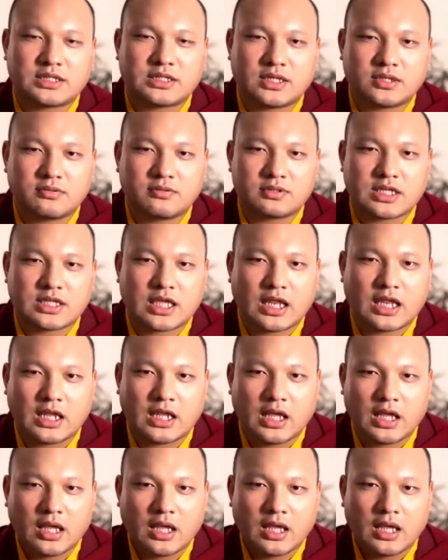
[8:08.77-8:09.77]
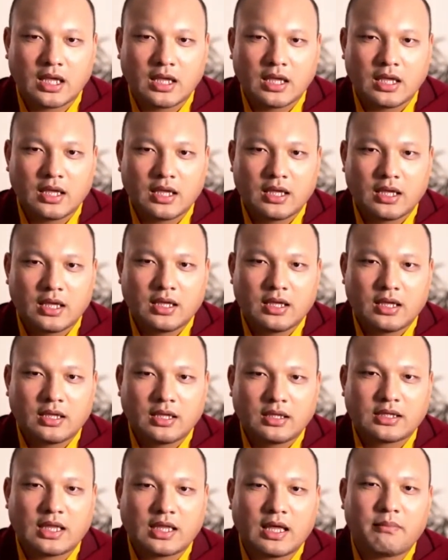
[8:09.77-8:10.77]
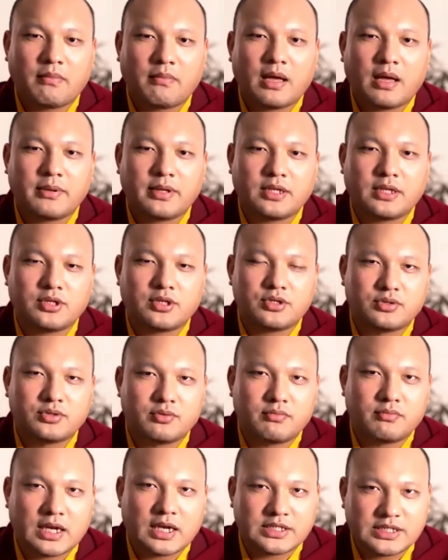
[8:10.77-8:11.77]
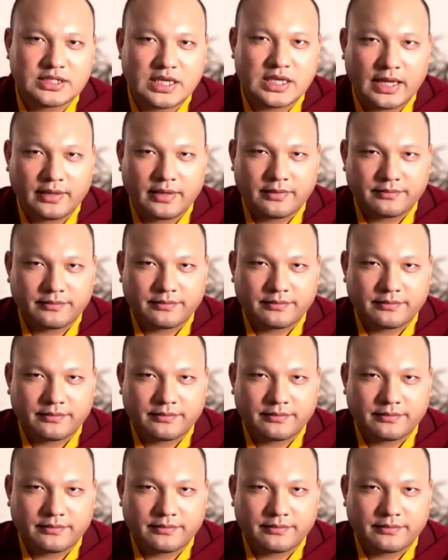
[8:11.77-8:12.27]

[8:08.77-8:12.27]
Gongchun had spoken so boldly and he